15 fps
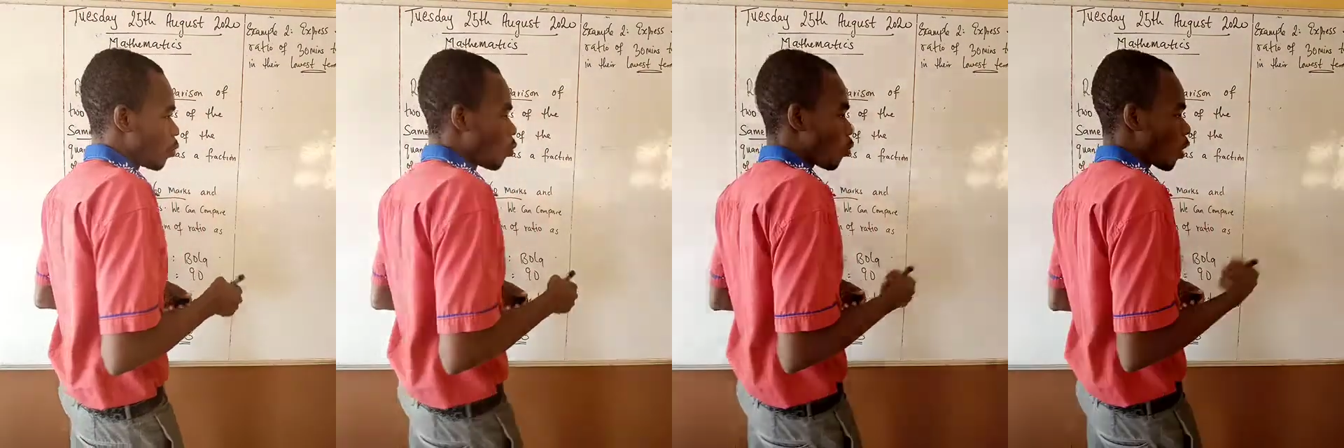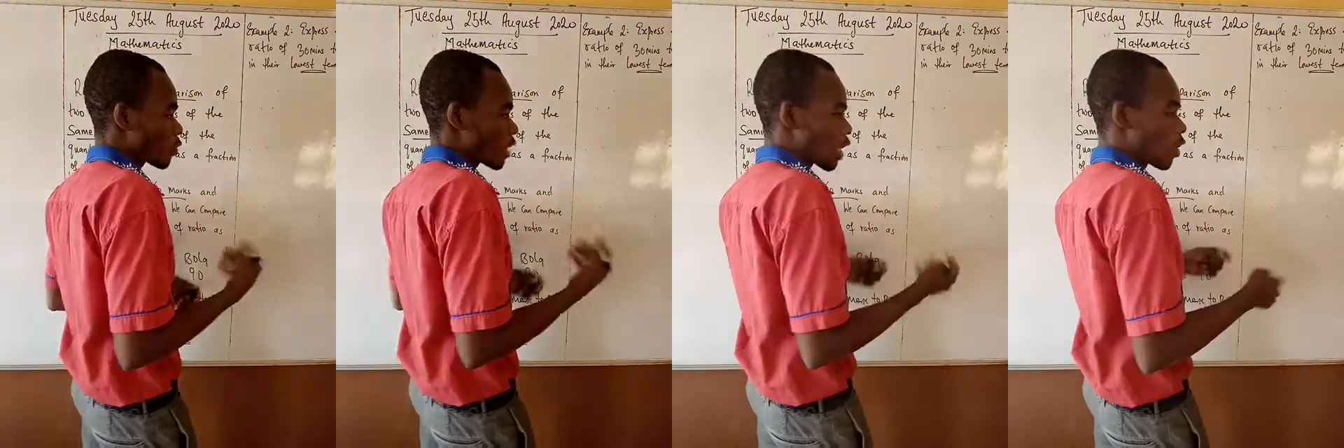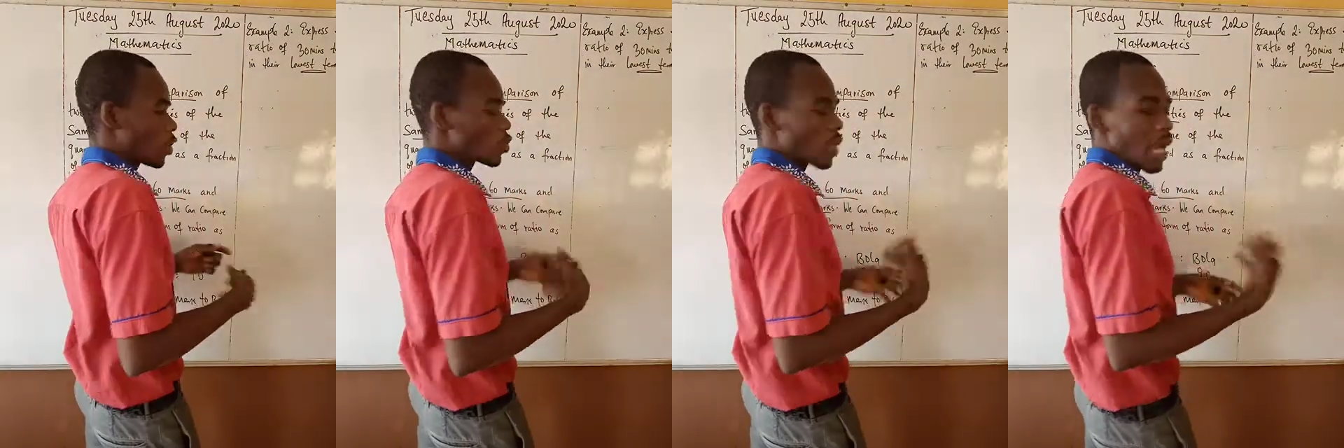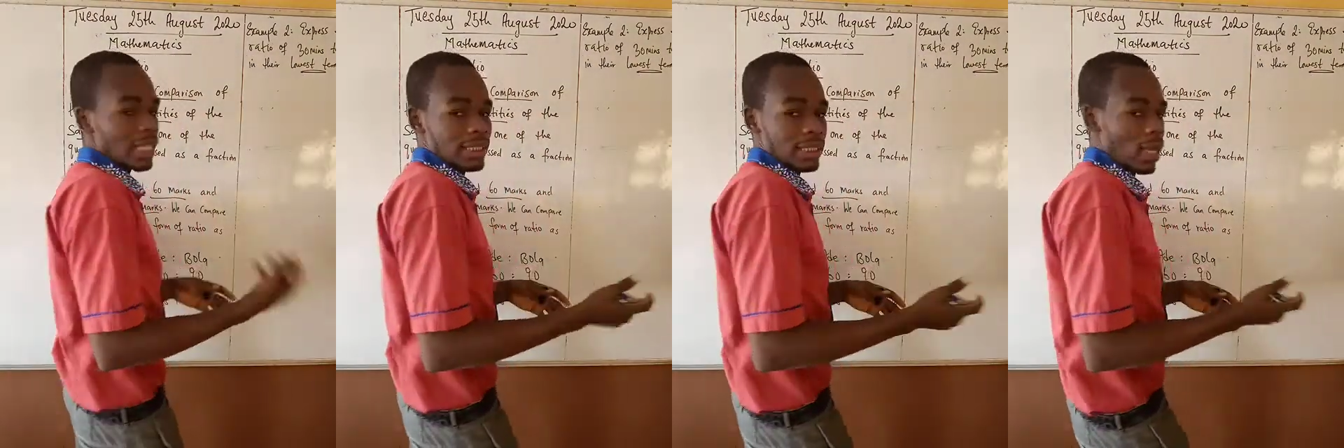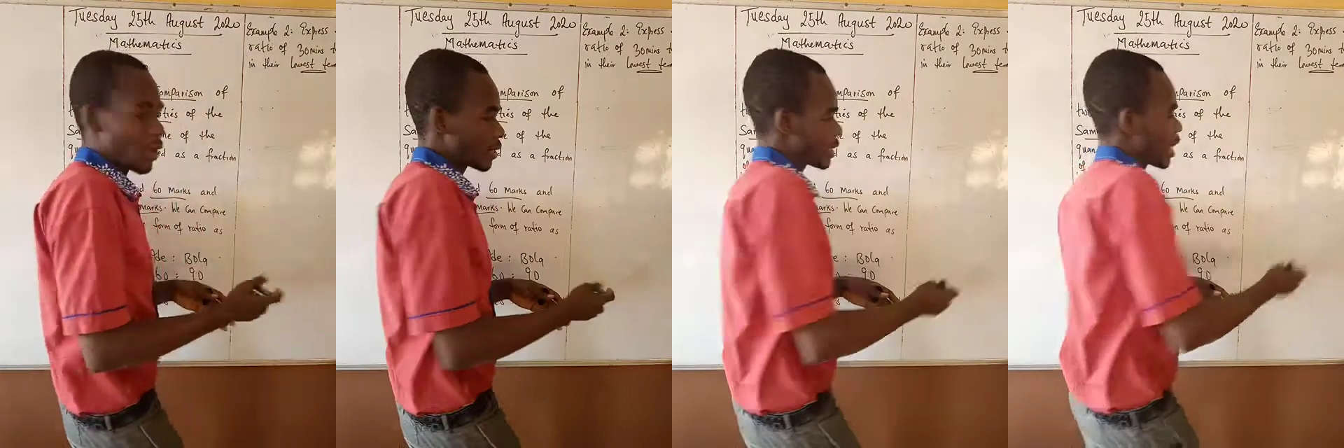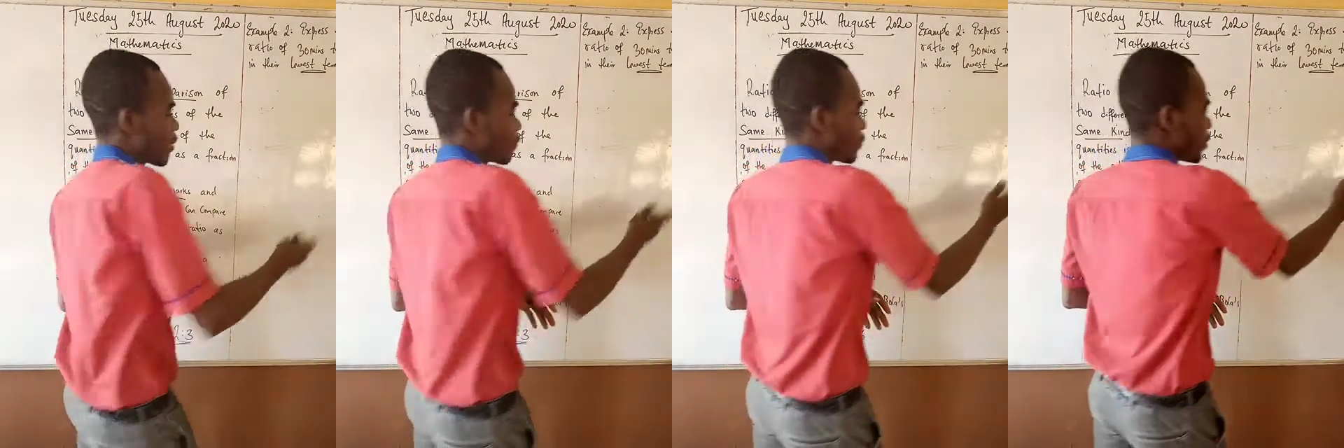what we are going to ask
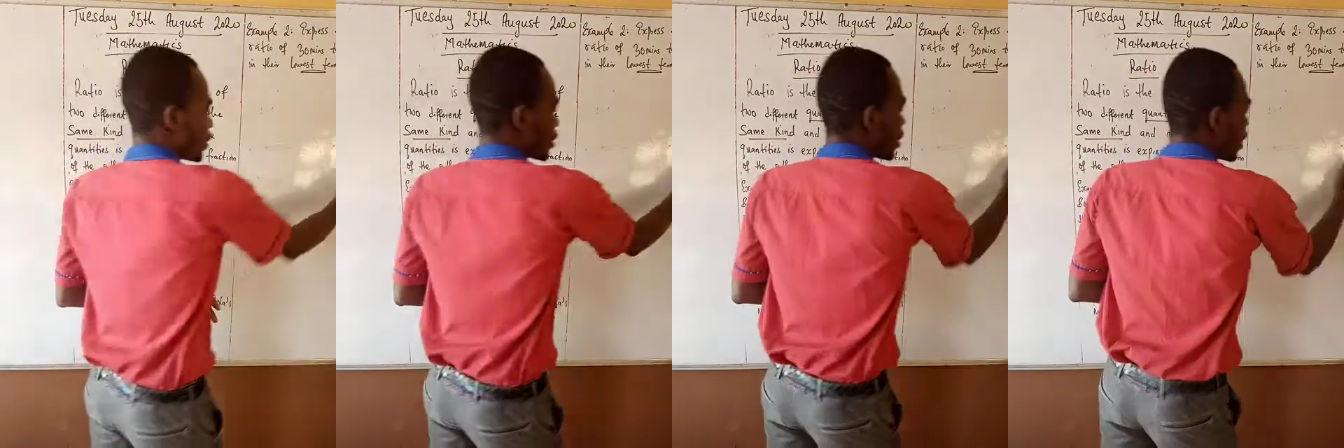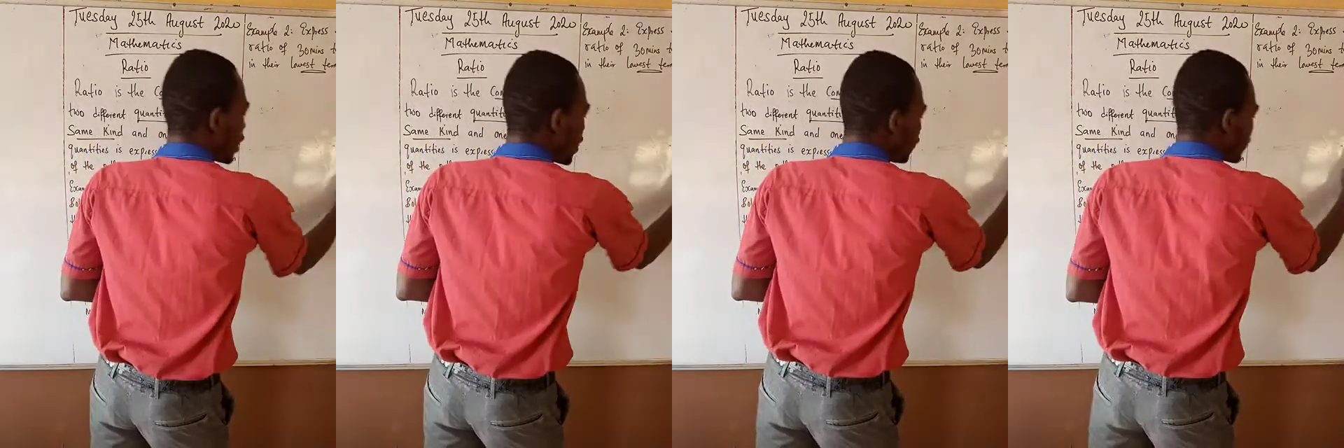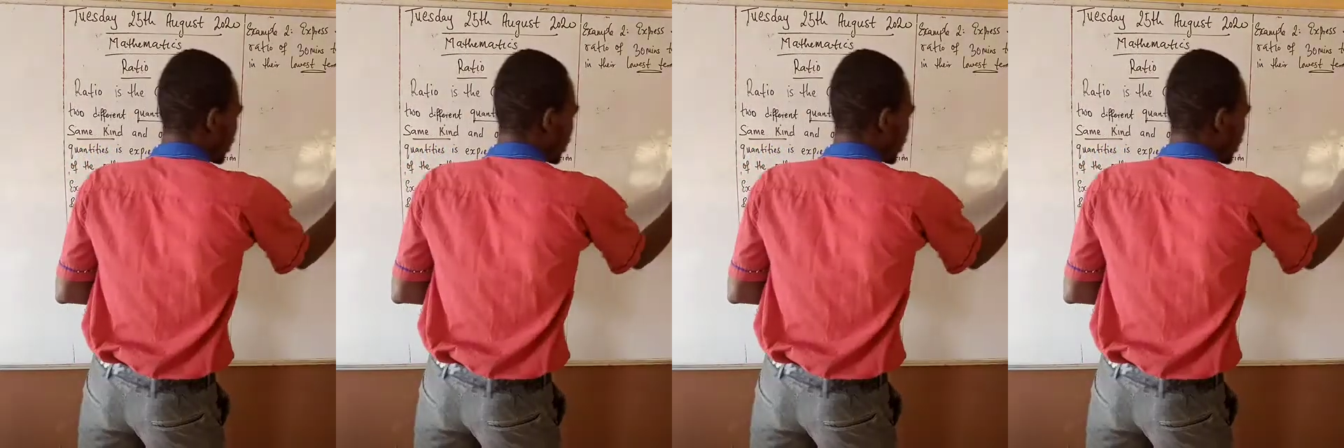ourselves is, if